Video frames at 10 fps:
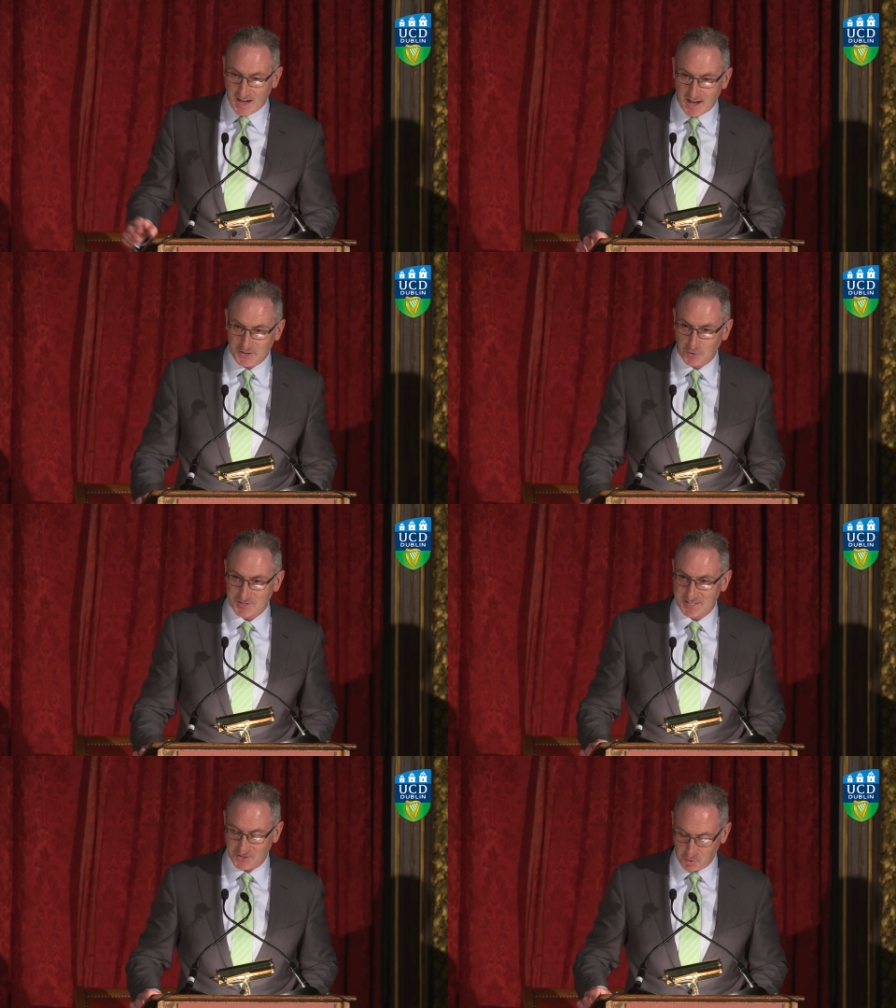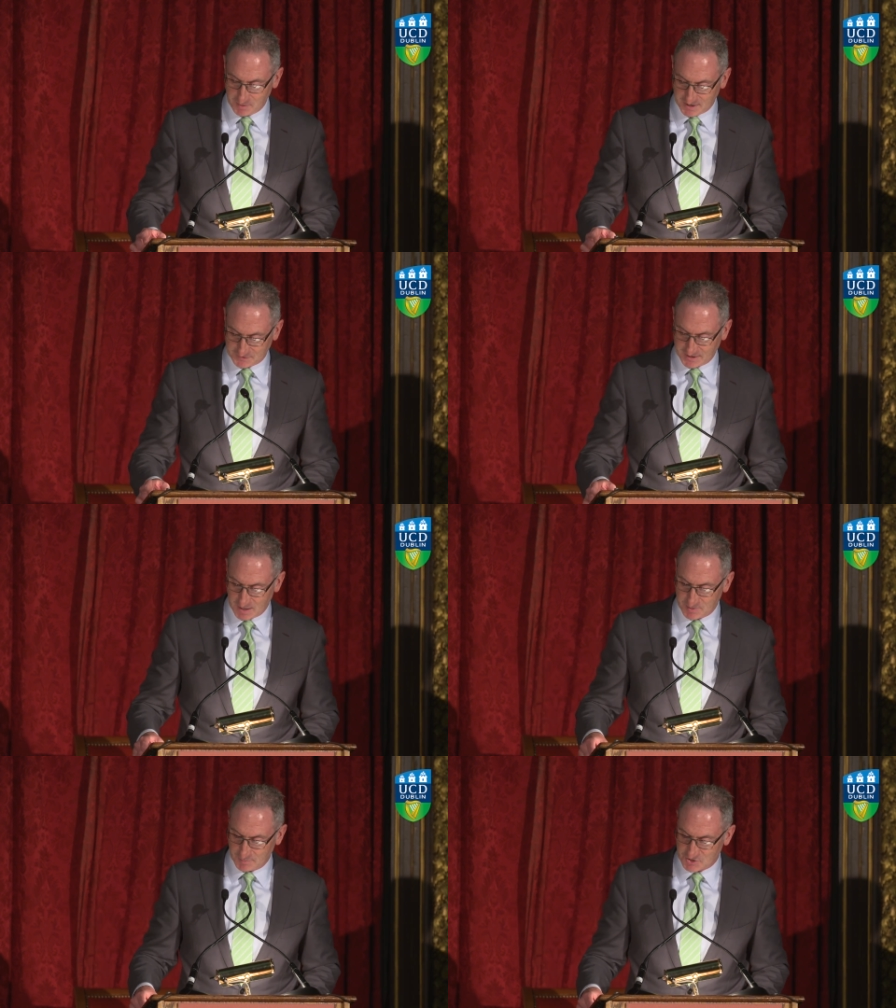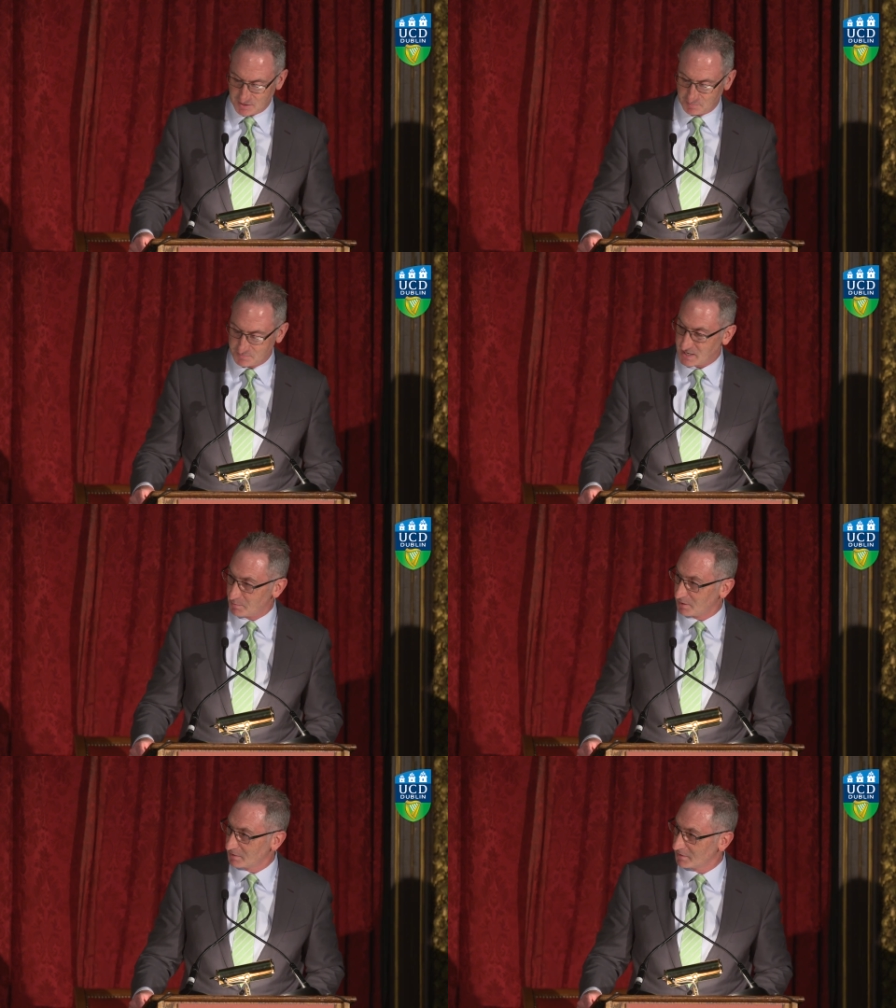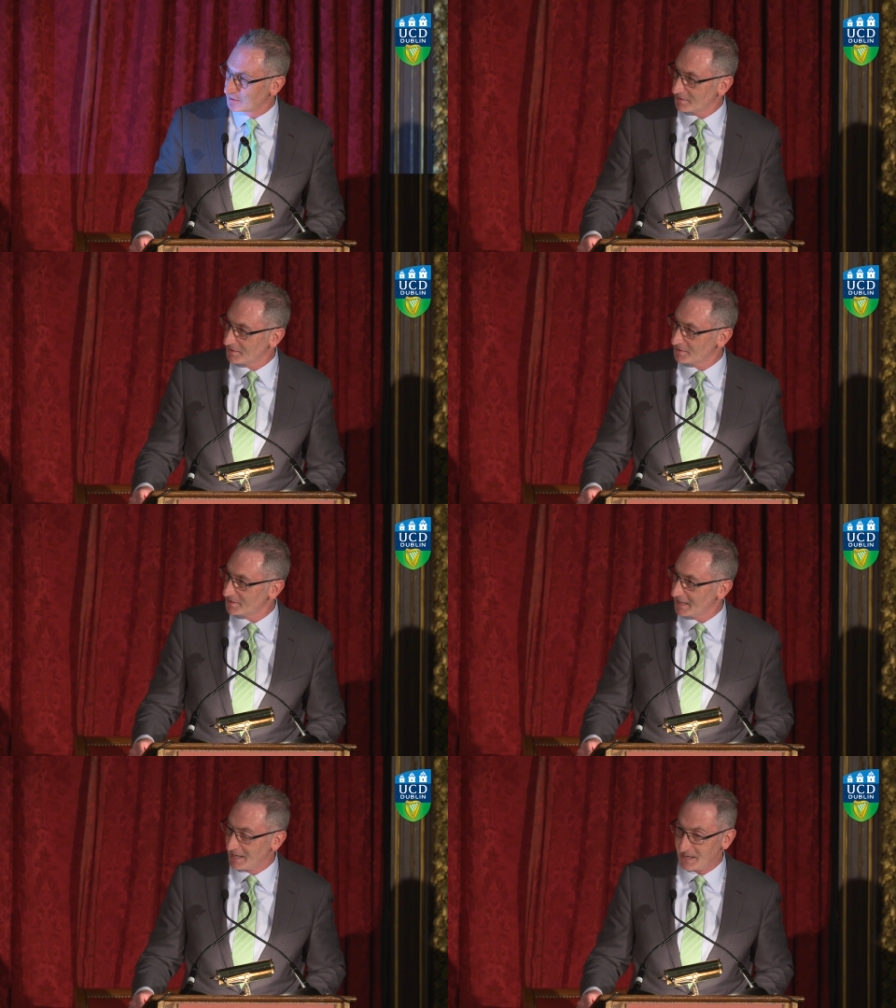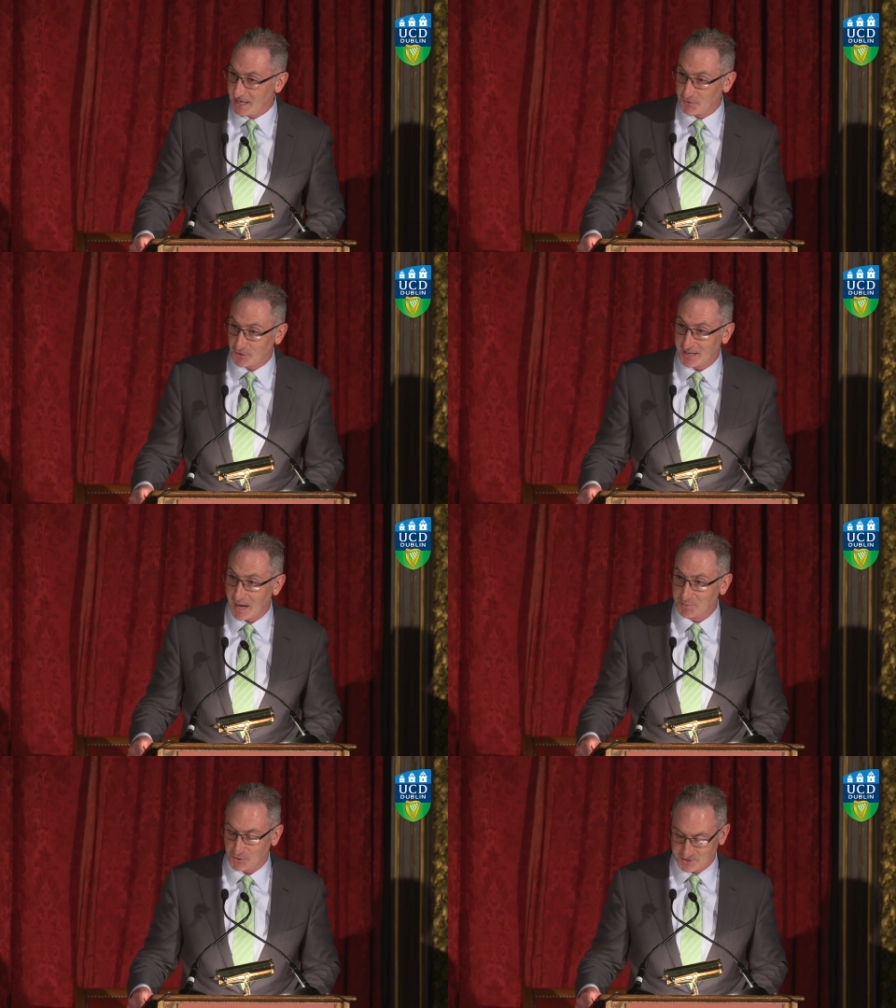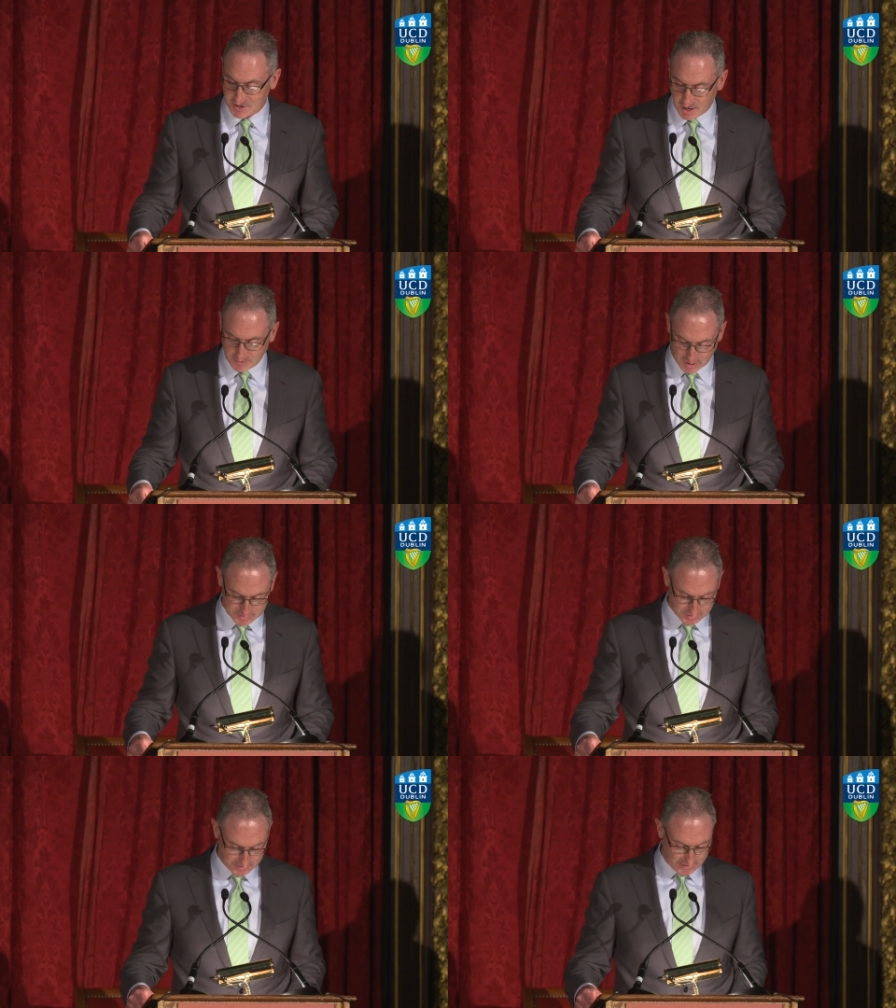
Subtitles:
I noticed that nobody at the KPMG table either clapped or denied that.